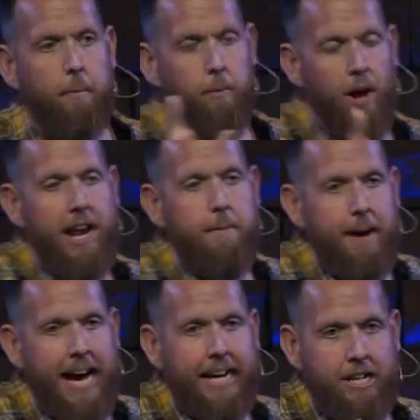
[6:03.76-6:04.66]
brought it
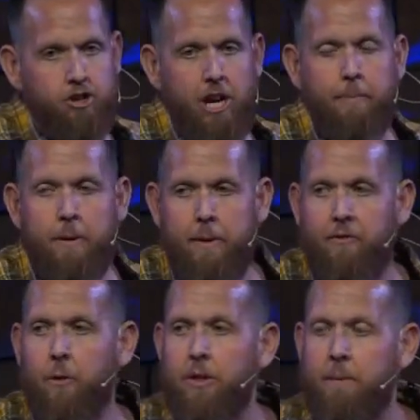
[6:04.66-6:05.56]
back and dropped it
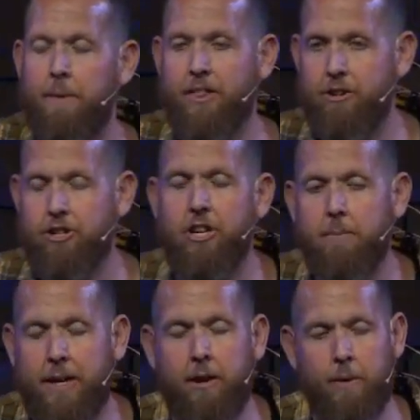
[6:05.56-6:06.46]
before them. But there should
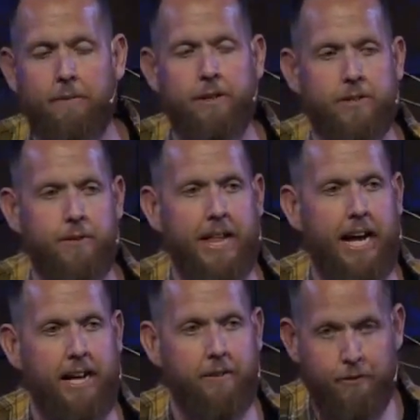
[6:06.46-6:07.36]
have been a reverence for
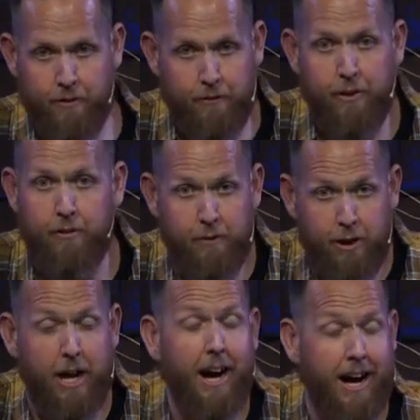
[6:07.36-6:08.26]
that, for
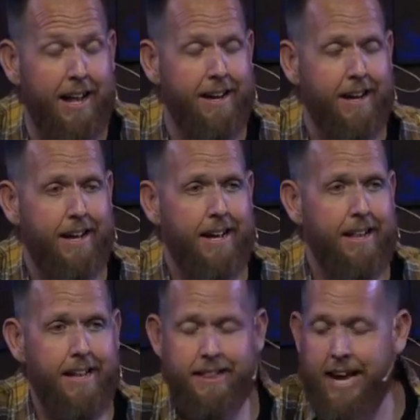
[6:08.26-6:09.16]
God,
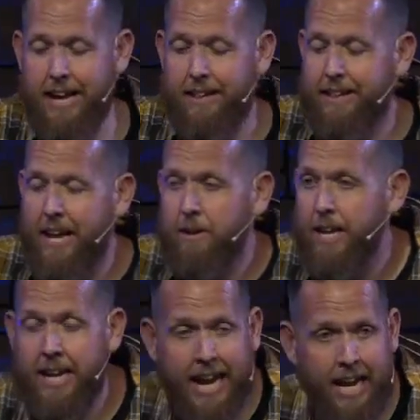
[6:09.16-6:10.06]
that they
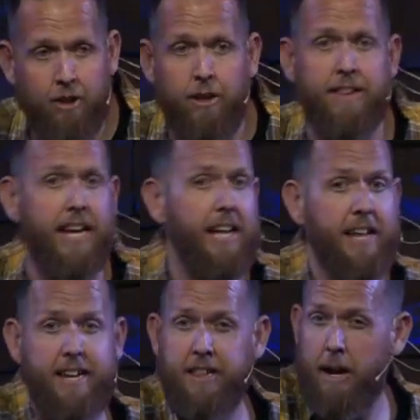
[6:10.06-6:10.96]
didn't handle it.
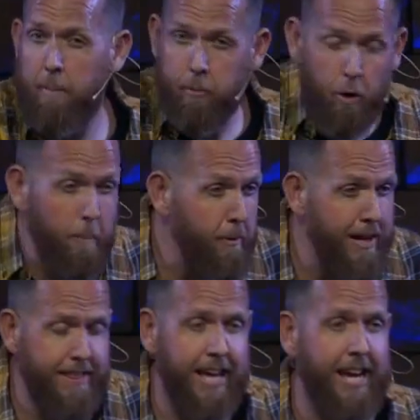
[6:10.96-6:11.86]
They did the
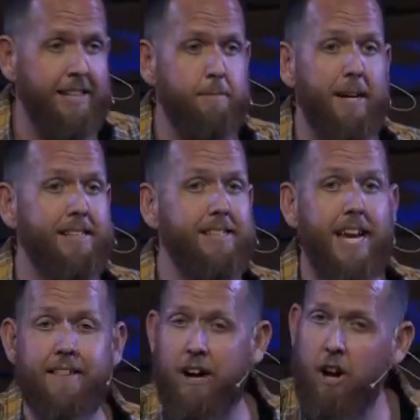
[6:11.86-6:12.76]
appropriate things, but
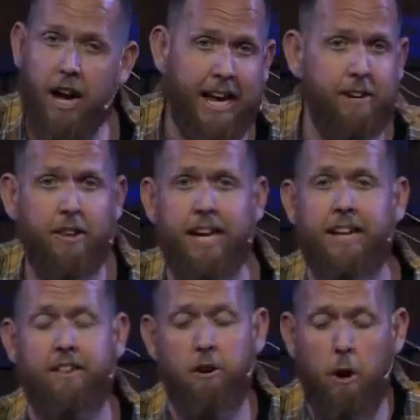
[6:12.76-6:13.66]
instead they're handling
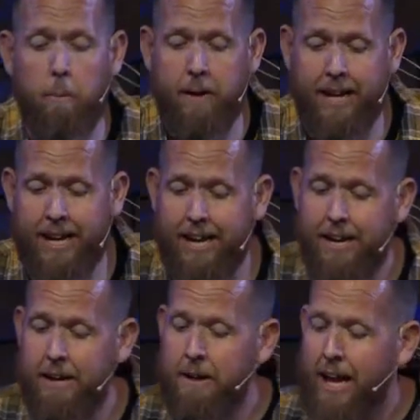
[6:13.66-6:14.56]
it, they're opening it.
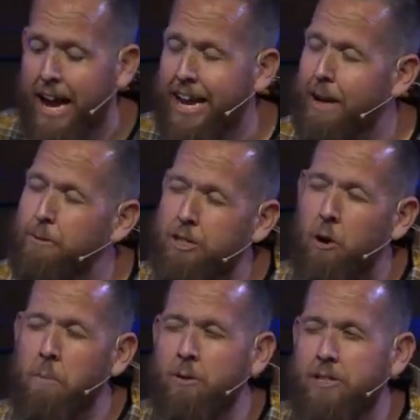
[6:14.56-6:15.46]
And it was
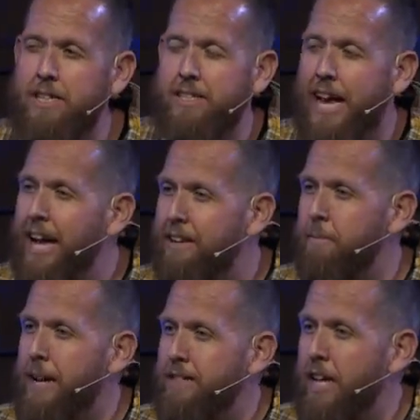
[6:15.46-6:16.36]
almost sad to
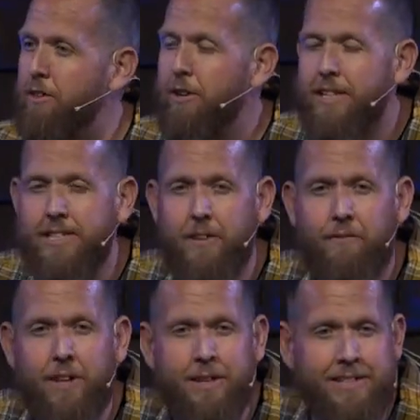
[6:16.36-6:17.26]
me as I looked, as the
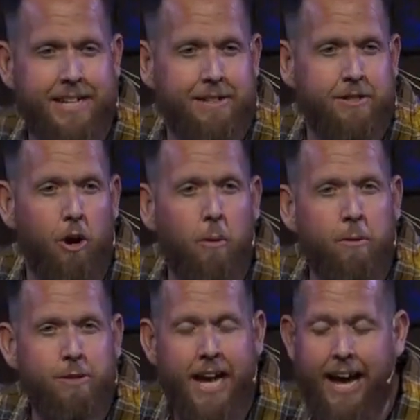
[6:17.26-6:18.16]
Philistines
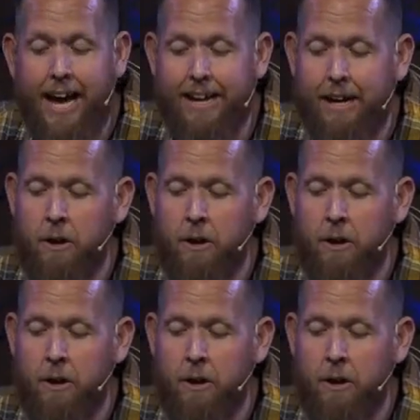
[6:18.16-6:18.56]
almost had